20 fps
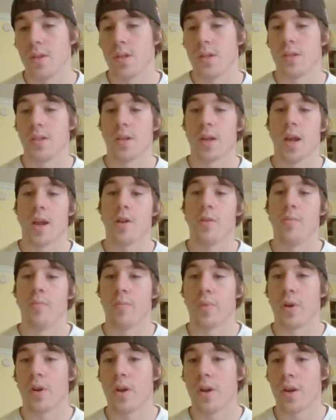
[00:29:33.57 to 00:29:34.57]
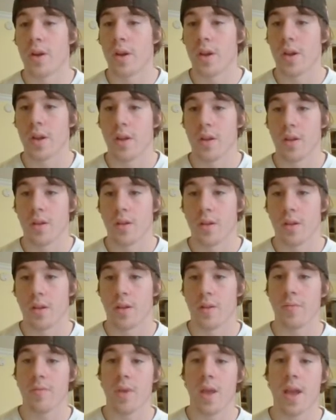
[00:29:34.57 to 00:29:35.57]
So that'll burn
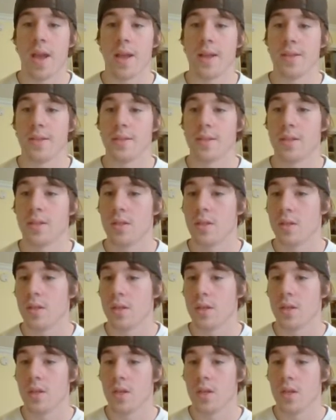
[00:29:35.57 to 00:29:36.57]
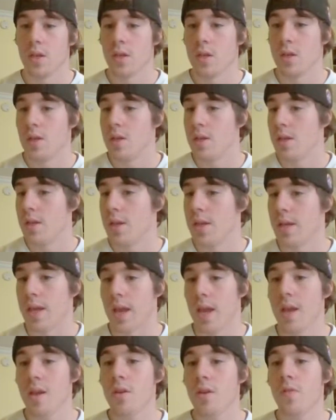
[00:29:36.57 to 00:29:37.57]
him as he
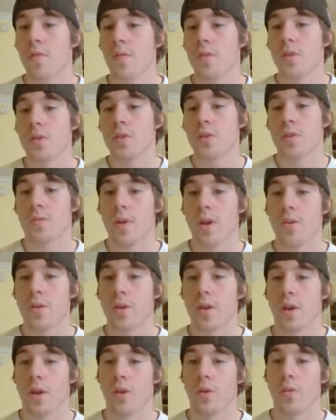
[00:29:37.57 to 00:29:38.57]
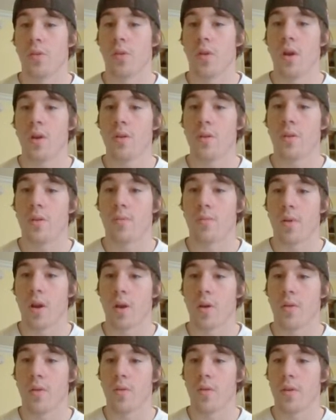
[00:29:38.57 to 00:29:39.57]
can't go for the surround kill. He'll long
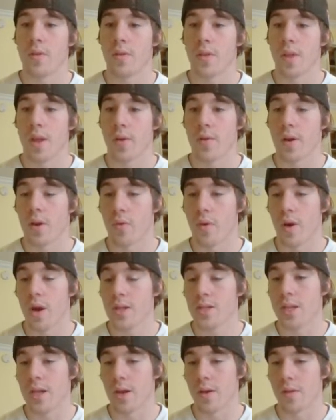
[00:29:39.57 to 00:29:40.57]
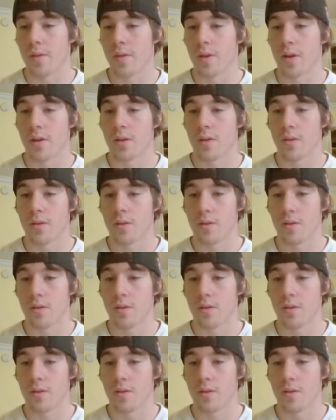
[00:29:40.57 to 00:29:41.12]
throw that Rayquaza out there.